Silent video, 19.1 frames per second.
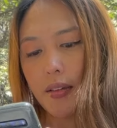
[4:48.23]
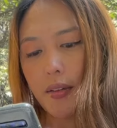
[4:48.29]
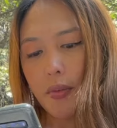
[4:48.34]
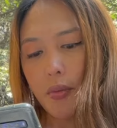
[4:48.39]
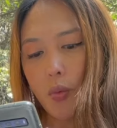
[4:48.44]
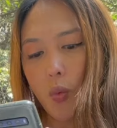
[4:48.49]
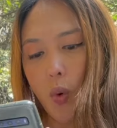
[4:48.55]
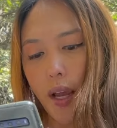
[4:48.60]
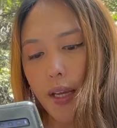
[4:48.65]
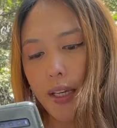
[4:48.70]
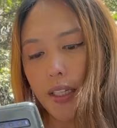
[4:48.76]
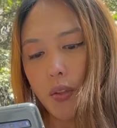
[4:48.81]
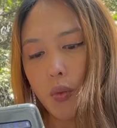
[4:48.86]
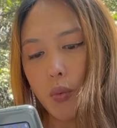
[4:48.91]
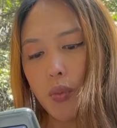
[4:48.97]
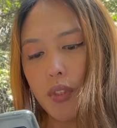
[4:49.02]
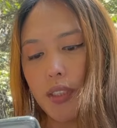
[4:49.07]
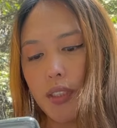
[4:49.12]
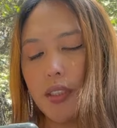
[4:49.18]
white
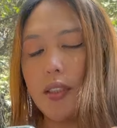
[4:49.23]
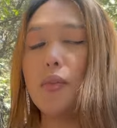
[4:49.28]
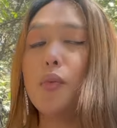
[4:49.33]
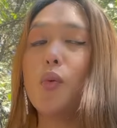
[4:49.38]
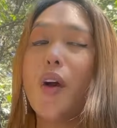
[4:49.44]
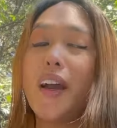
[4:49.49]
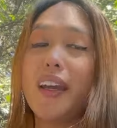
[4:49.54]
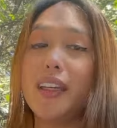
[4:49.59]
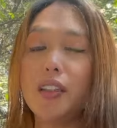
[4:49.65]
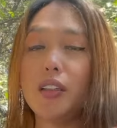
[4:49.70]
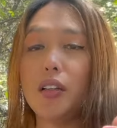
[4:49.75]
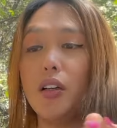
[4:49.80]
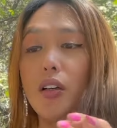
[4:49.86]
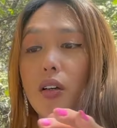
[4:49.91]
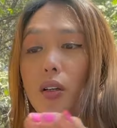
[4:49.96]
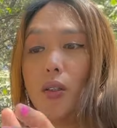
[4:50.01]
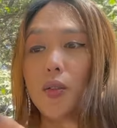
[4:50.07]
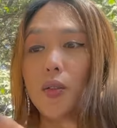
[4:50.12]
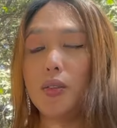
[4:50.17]
with white
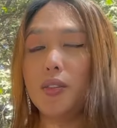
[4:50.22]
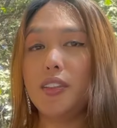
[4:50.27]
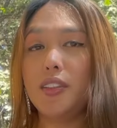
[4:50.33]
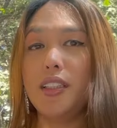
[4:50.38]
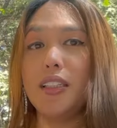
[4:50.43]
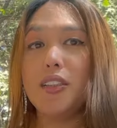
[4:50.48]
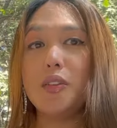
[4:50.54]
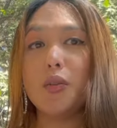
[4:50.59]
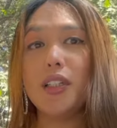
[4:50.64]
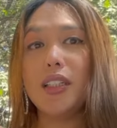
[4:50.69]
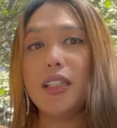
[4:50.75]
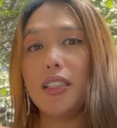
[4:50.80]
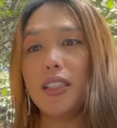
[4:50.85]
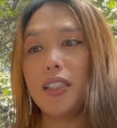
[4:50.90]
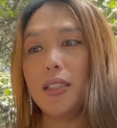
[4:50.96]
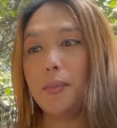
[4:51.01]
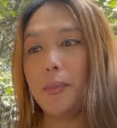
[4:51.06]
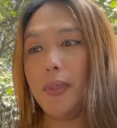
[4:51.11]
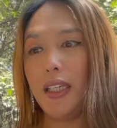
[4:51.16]
gold. This one,
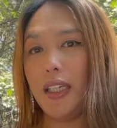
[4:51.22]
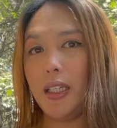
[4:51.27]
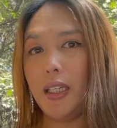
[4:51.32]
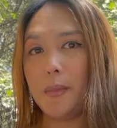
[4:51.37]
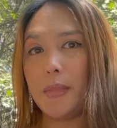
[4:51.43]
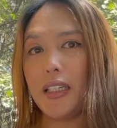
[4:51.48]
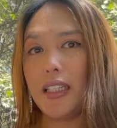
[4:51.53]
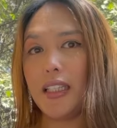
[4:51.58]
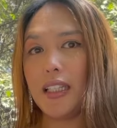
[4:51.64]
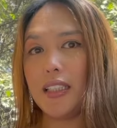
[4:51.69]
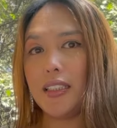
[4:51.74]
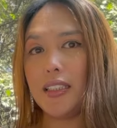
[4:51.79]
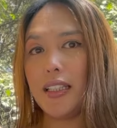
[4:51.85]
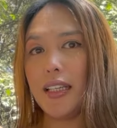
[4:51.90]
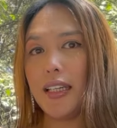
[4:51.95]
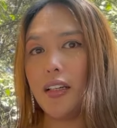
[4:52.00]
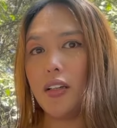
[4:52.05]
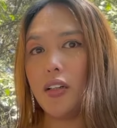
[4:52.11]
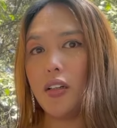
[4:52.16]
it's pink, but it has
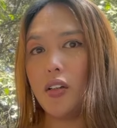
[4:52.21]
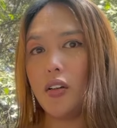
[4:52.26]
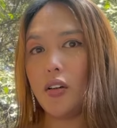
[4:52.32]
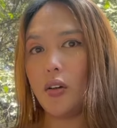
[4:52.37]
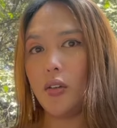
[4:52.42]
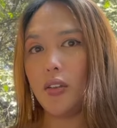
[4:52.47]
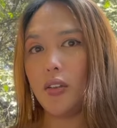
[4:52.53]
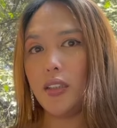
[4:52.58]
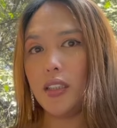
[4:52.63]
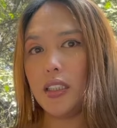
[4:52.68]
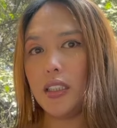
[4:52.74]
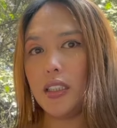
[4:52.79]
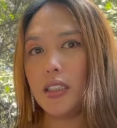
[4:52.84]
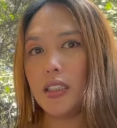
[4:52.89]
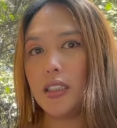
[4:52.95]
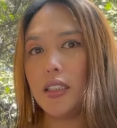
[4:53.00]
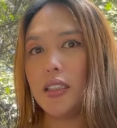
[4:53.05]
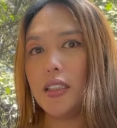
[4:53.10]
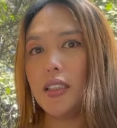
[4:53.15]
like gold
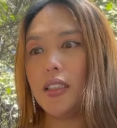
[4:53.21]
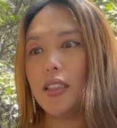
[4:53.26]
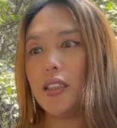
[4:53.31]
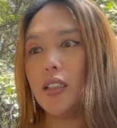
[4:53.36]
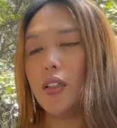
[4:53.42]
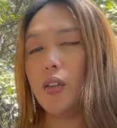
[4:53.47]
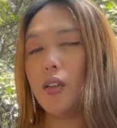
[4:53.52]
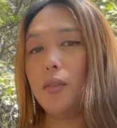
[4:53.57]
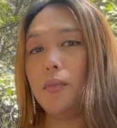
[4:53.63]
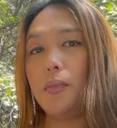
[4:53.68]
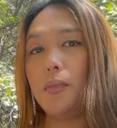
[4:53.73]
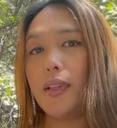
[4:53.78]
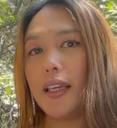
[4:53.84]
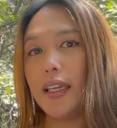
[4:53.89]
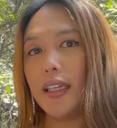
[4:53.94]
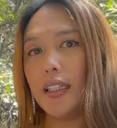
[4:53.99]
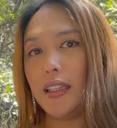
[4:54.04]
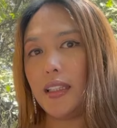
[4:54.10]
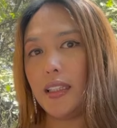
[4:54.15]

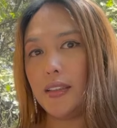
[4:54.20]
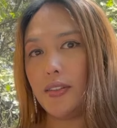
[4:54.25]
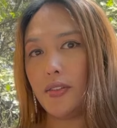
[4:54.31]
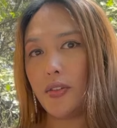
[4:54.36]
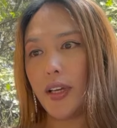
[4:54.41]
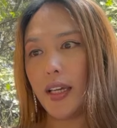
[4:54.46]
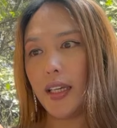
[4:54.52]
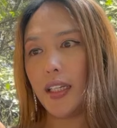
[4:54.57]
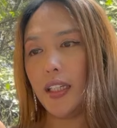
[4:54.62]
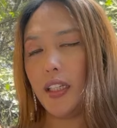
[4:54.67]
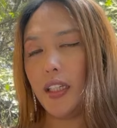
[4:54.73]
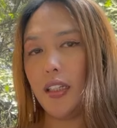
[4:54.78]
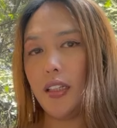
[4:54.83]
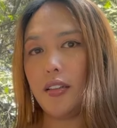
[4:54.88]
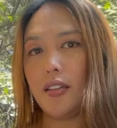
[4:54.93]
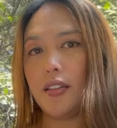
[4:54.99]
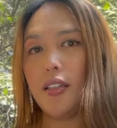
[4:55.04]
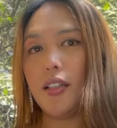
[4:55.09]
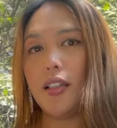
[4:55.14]
plated right
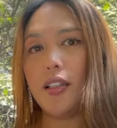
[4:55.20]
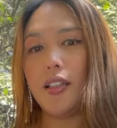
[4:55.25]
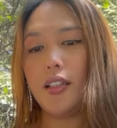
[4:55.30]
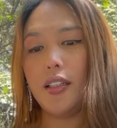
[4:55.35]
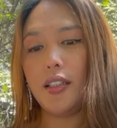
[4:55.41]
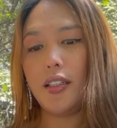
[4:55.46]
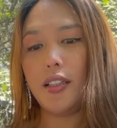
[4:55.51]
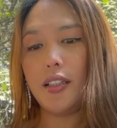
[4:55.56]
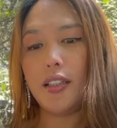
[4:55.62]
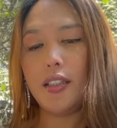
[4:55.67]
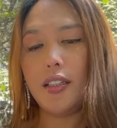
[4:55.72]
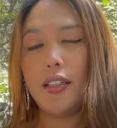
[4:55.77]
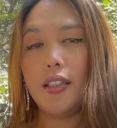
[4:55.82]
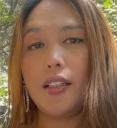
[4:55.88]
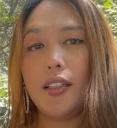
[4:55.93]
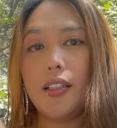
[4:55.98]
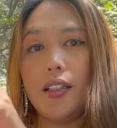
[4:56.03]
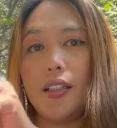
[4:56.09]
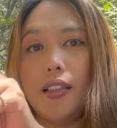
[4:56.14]
here.
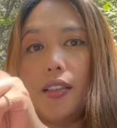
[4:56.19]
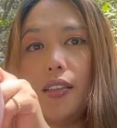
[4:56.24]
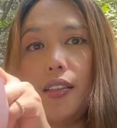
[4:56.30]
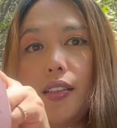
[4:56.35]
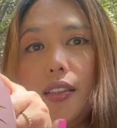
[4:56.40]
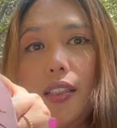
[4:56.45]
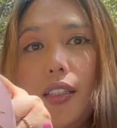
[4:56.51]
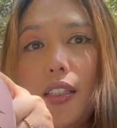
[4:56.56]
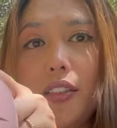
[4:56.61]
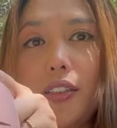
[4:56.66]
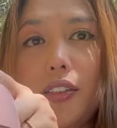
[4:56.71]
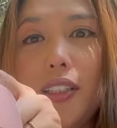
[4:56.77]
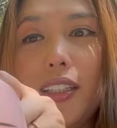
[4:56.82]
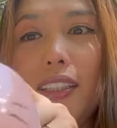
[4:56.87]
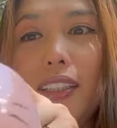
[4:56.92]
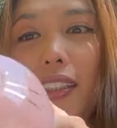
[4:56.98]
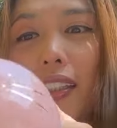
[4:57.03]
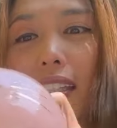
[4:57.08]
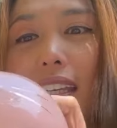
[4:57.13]
See, as you
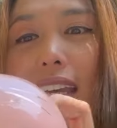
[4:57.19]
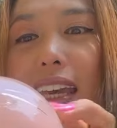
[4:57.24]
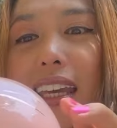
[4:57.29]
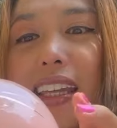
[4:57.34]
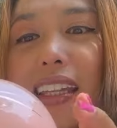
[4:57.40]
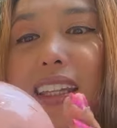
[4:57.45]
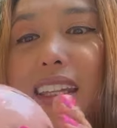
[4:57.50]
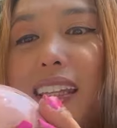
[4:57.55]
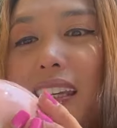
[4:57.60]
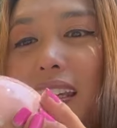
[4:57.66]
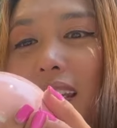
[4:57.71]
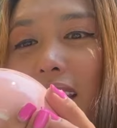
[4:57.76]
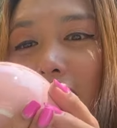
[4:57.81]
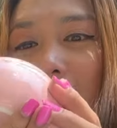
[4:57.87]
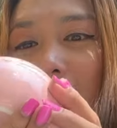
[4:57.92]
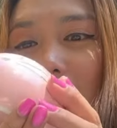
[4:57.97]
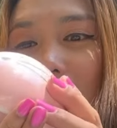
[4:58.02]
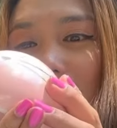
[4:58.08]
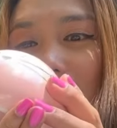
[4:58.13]
can see, and
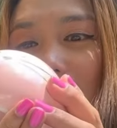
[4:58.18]
the good